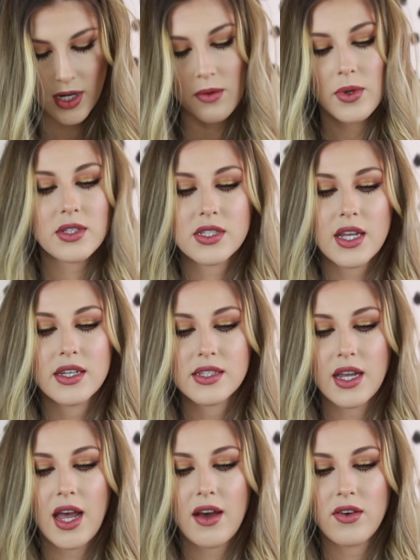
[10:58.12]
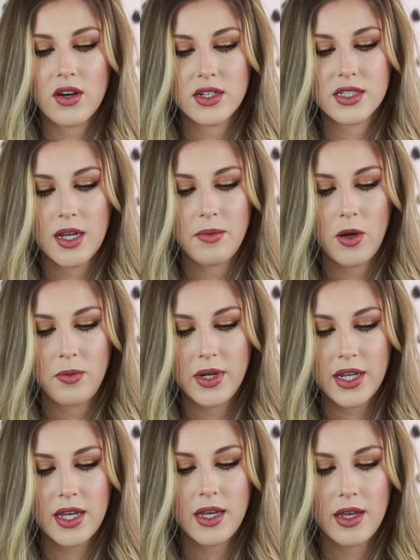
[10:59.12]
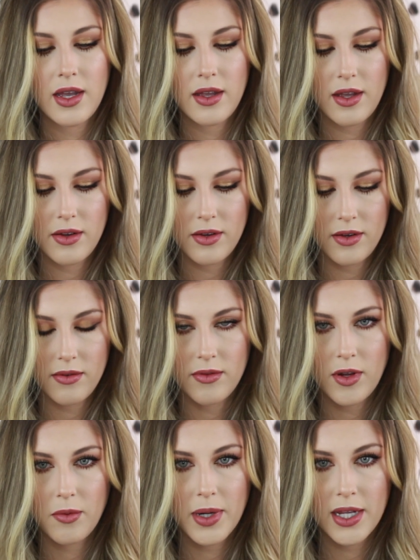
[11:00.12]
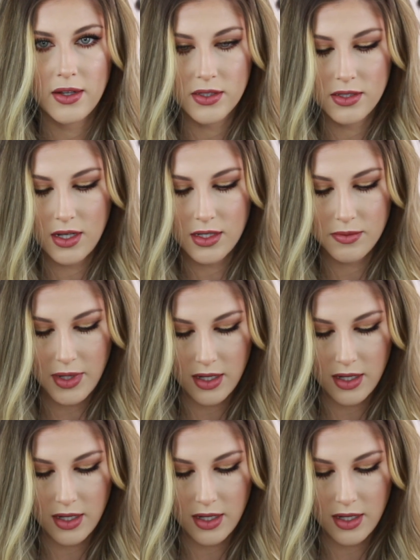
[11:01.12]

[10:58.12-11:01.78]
What I will say is I have a hard time opening it. Nobody else does.